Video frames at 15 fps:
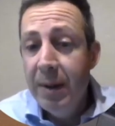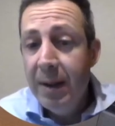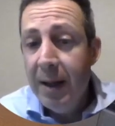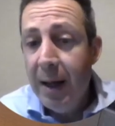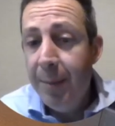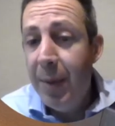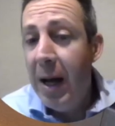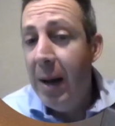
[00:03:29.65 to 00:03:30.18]

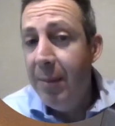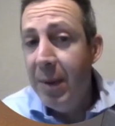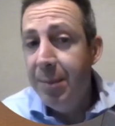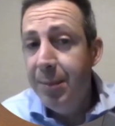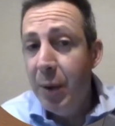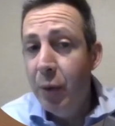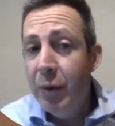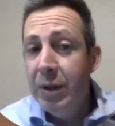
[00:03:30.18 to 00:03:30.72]
apartment
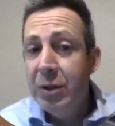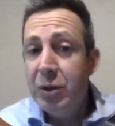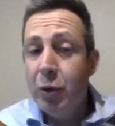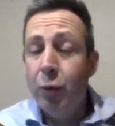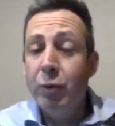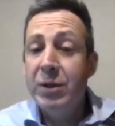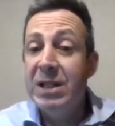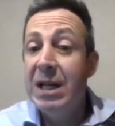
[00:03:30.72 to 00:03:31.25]
buildings
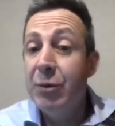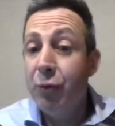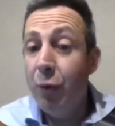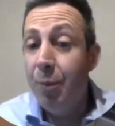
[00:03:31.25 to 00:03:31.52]
called Central